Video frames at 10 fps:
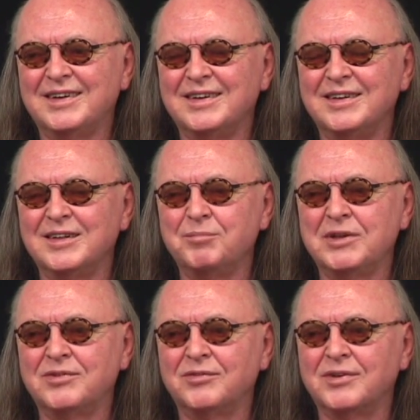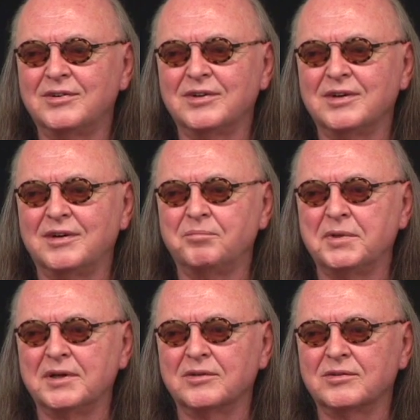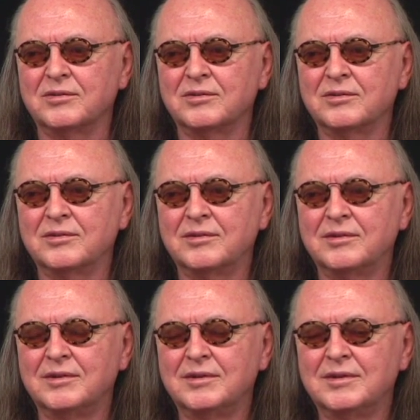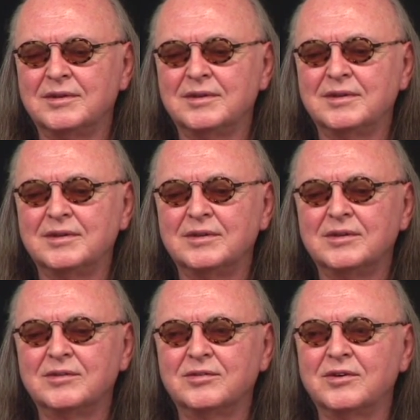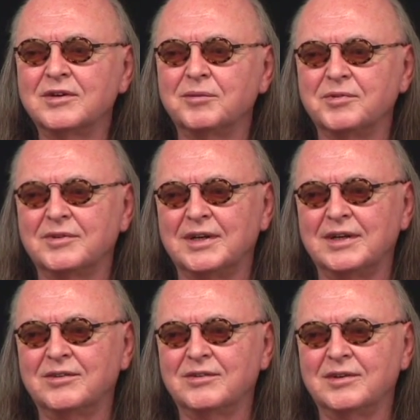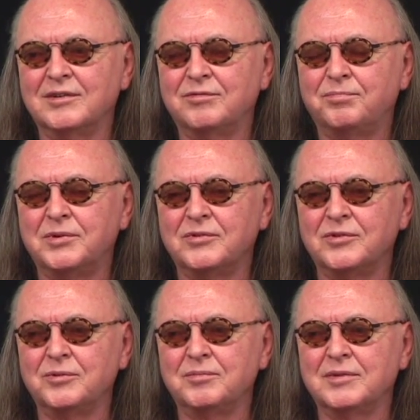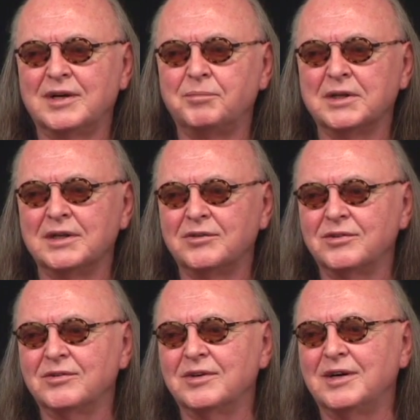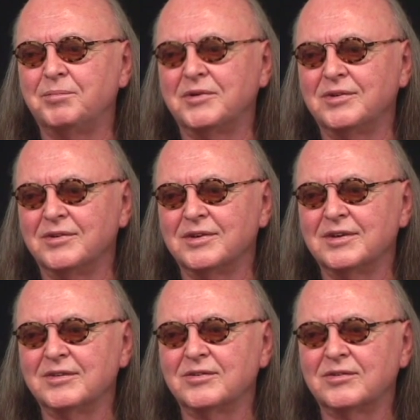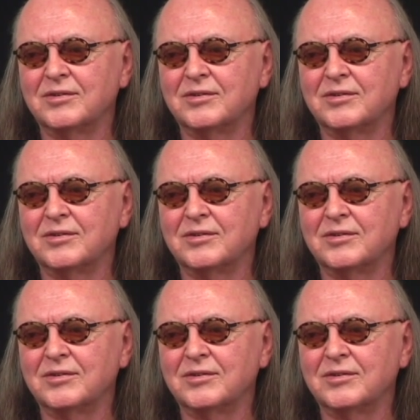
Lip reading: in the midst of such a complex circumstance of presumed obligations and opportunities.